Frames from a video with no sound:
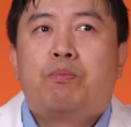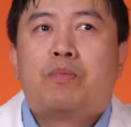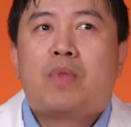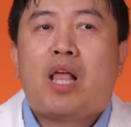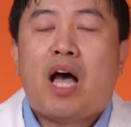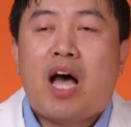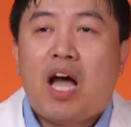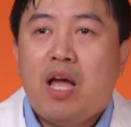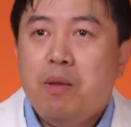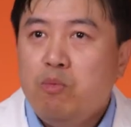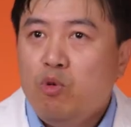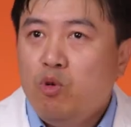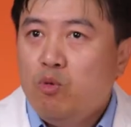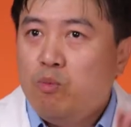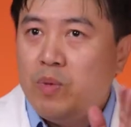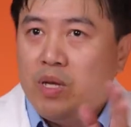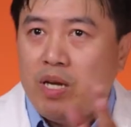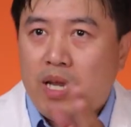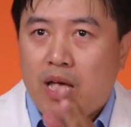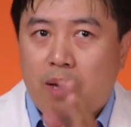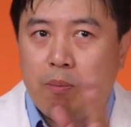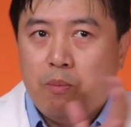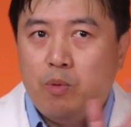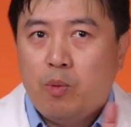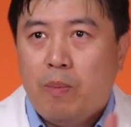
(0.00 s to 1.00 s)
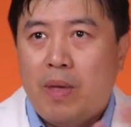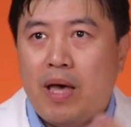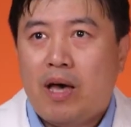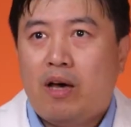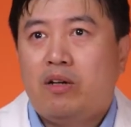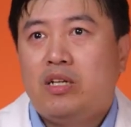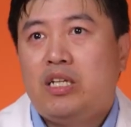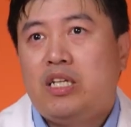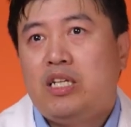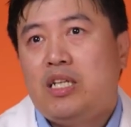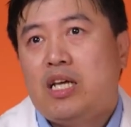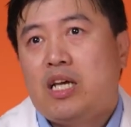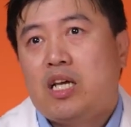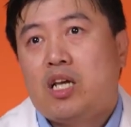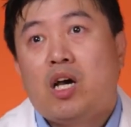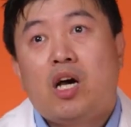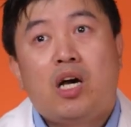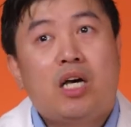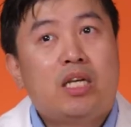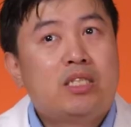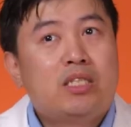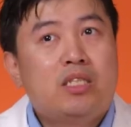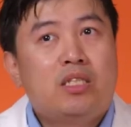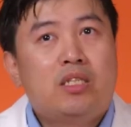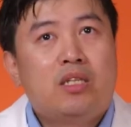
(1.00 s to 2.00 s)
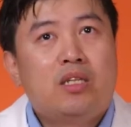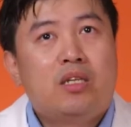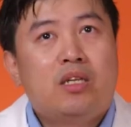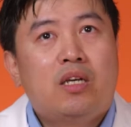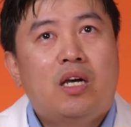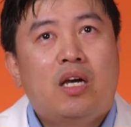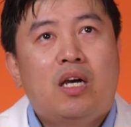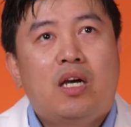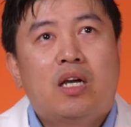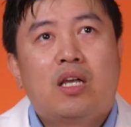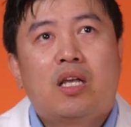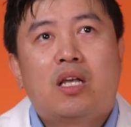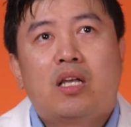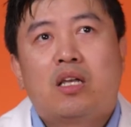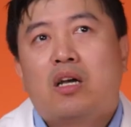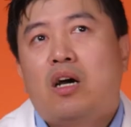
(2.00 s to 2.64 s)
eye movement abnormality that causing uh,